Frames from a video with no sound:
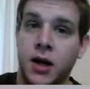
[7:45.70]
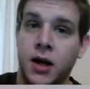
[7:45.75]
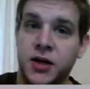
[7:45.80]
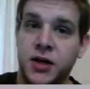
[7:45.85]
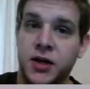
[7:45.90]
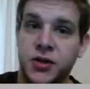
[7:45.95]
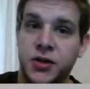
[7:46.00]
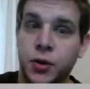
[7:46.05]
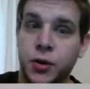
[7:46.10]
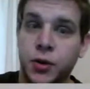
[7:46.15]

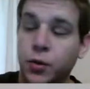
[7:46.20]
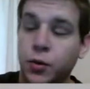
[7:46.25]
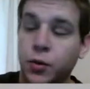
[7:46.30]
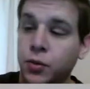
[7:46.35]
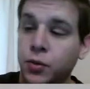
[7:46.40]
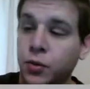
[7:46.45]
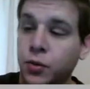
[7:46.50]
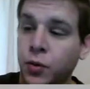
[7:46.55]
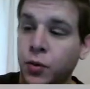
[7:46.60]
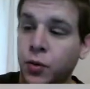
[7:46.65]
So
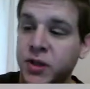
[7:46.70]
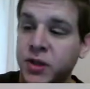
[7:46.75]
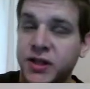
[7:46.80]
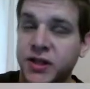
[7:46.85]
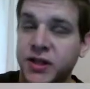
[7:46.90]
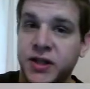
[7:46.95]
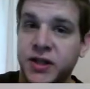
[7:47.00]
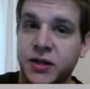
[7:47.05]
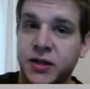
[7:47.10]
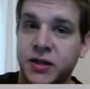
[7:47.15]
what's
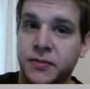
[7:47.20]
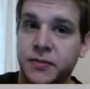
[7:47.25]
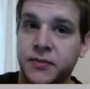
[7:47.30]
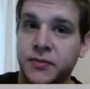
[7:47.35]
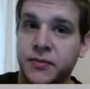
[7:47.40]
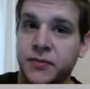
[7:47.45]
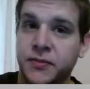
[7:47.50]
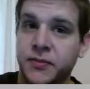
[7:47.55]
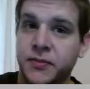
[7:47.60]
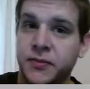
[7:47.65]
this theorem?
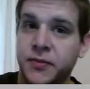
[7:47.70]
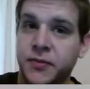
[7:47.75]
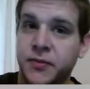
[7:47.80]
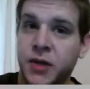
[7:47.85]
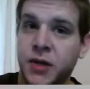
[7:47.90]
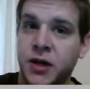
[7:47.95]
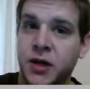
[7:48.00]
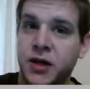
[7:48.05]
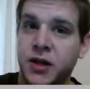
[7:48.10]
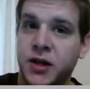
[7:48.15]

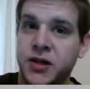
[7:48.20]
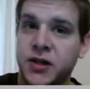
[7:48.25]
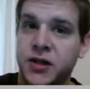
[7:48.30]
This